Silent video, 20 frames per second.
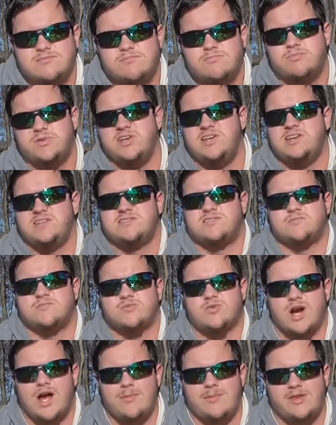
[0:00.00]
Please
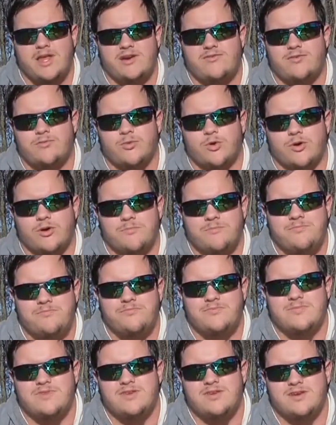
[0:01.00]
subscribe and like for more.
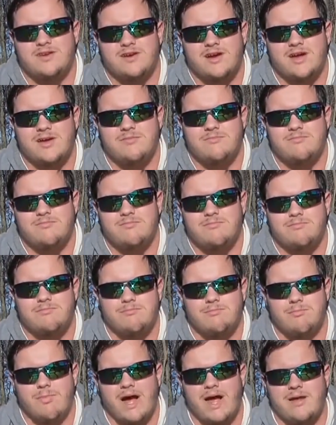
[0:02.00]
All right,
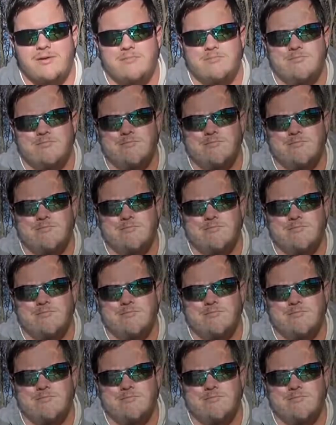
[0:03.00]
bye.